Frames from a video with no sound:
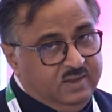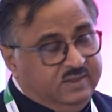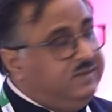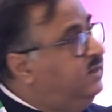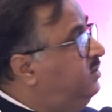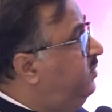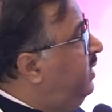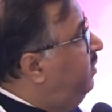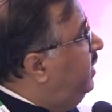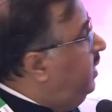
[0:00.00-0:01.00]
This is
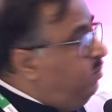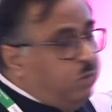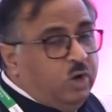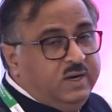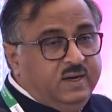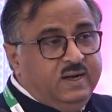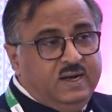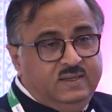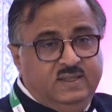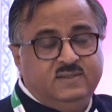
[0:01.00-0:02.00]
very, very important,
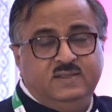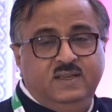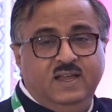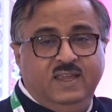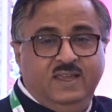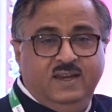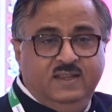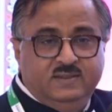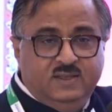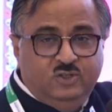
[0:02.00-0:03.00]
and this thing again
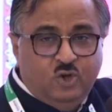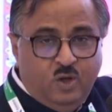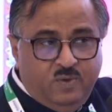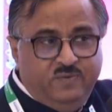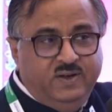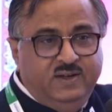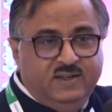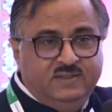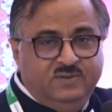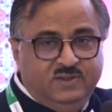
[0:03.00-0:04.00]
is the job of
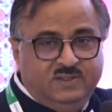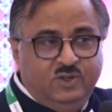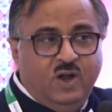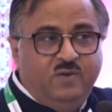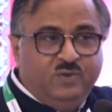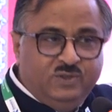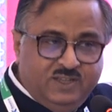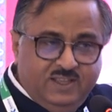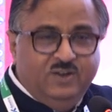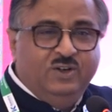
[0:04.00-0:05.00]
intensivist. You have to
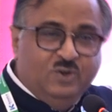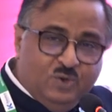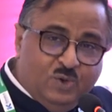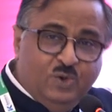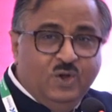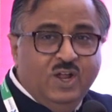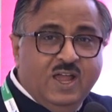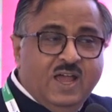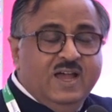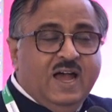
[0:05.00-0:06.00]
say that, no,
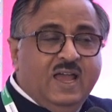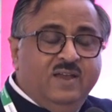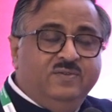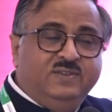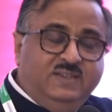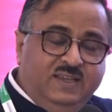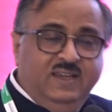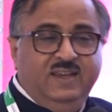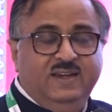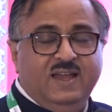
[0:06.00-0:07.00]
I have
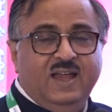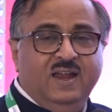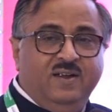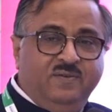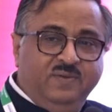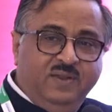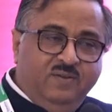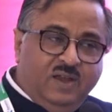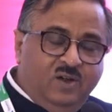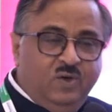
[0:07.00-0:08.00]
seen, I have
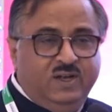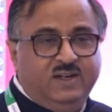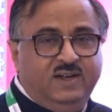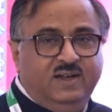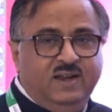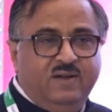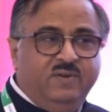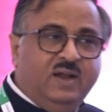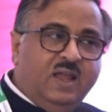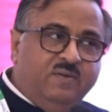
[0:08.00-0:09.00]
evaluated,
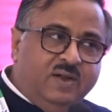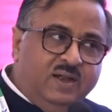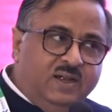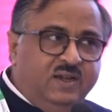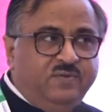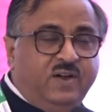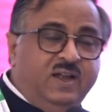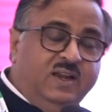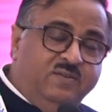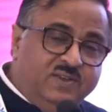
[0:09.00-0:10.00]
I have
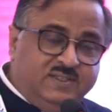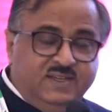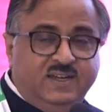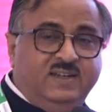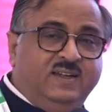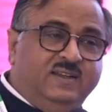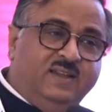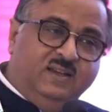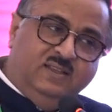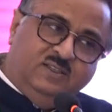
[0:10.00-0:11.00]
identified, investigated
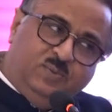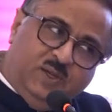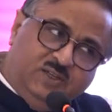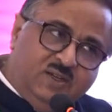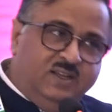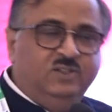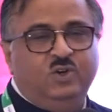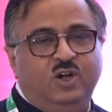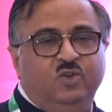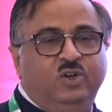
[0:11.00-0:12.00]
that this patient is
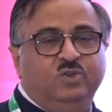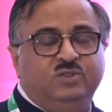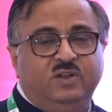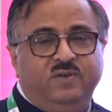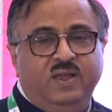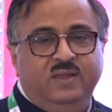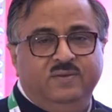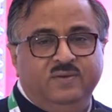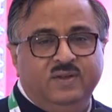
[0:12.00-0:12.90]
not going to survive.